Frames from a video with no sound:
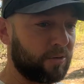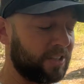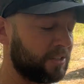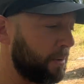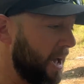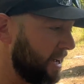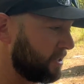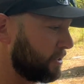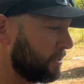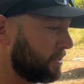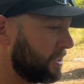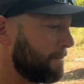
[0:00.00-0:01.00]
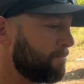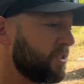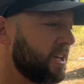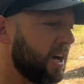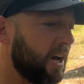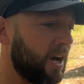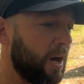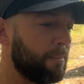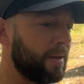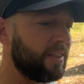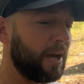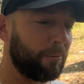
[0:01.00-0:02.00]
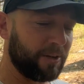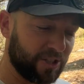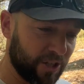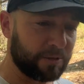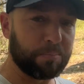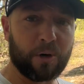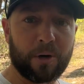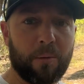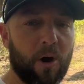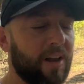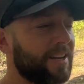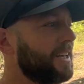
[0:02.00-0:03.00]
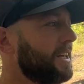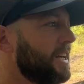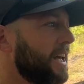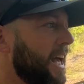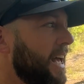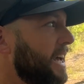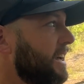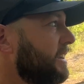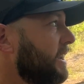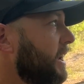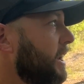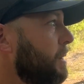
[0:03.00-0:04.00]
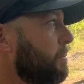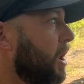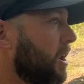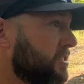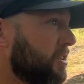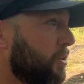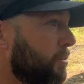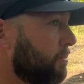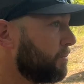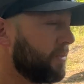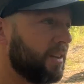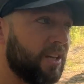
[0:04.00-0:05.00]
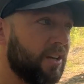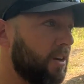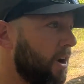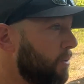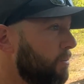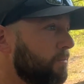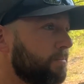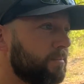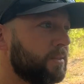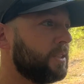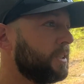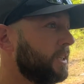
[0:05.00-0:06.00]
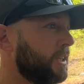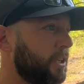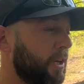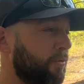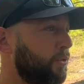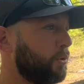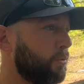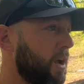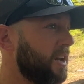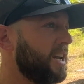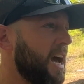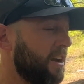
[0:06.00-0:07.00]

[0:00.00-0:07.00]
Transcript: these pastures um, that we just put them on. And um, also, you know, if you're running out